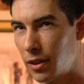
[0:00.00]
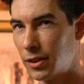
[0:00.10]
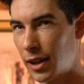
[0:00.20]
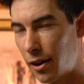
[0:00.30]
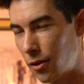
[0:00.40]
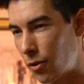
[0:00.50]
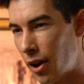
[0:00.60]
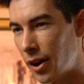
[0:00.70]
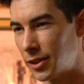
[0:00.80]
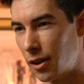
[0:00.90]
is
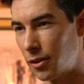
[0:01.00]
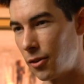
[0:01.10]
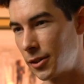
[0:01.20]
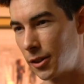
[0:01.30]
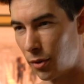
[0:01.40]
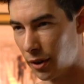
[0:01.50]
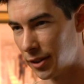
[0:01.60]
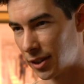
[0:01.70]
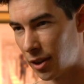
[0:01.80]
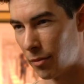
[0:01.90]
categorized under
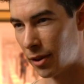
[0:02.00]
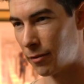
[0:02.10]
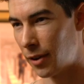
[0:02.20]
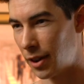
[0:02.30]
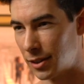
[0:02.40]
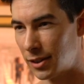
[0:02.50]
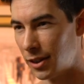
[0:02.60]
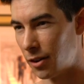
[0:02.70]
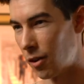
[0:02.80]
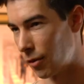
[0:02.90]
surrealism and
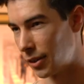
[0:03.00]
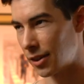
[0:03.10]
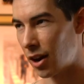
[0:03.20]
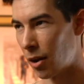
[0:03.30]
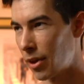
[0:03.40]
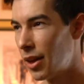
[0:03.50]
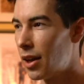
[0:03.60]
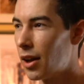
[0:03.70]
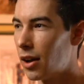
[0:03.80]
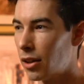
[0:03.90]
fantasy and over the top.
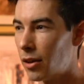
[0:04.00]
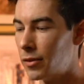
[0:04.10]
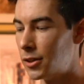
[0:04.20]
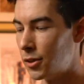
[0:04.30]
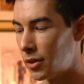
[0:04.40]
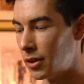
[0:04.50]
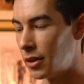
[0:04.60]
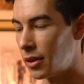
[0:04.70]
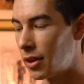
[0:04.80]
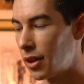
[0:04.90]
I love
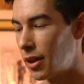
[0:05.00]
doing